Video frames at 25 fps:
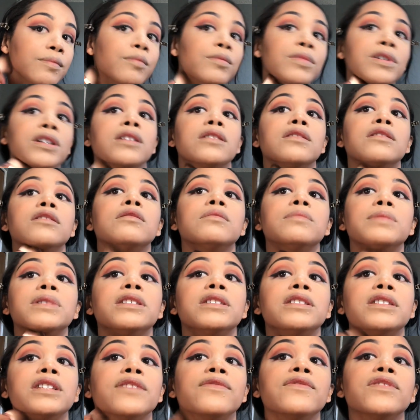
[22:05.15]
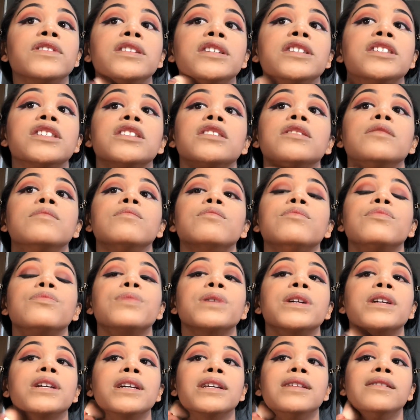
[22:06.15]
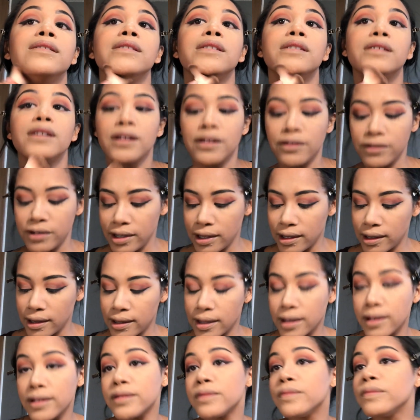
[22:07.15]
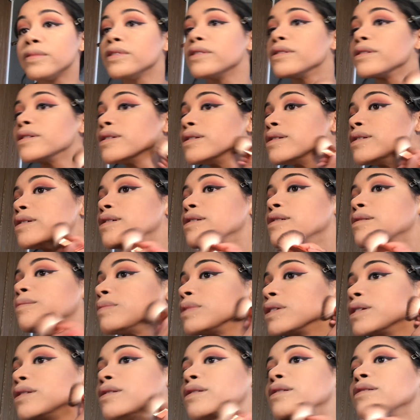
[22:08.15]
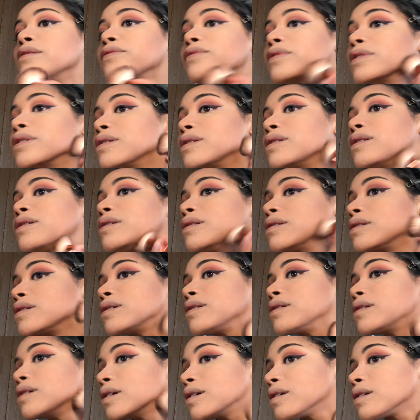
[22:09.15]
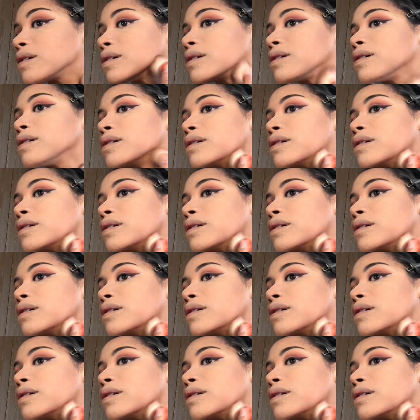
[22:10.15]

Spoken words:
Bring a little bit of definition. Bring it down, you guys. Bring it down. Blend everything together.